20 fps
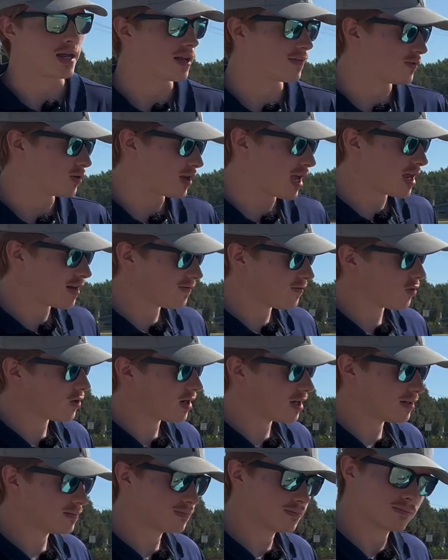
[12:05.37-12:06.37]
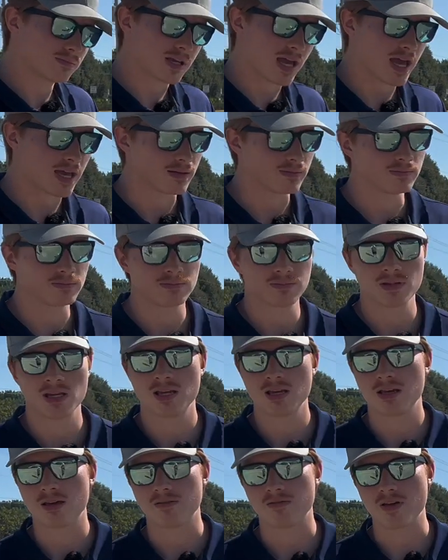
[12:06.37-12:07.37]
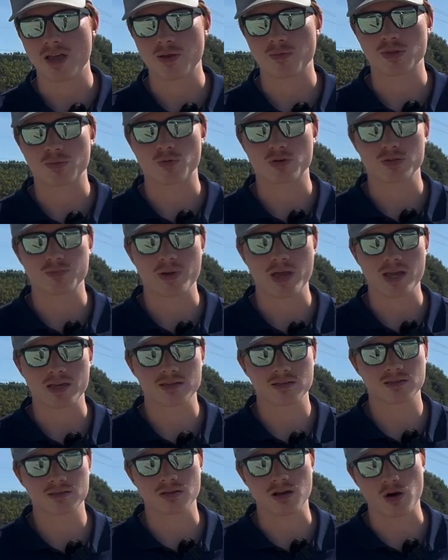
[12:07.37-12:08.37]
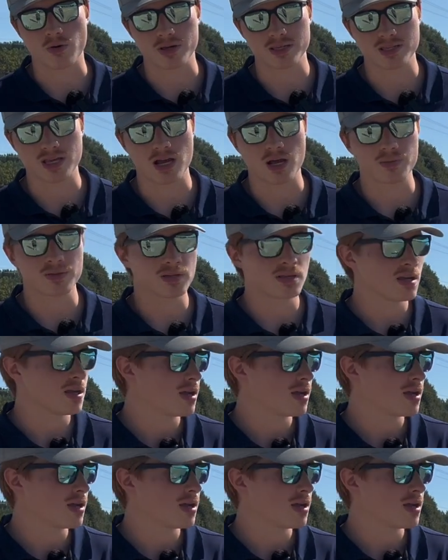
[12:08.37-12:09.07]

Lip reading: if you can't afford it, hey, a van with more space always helps.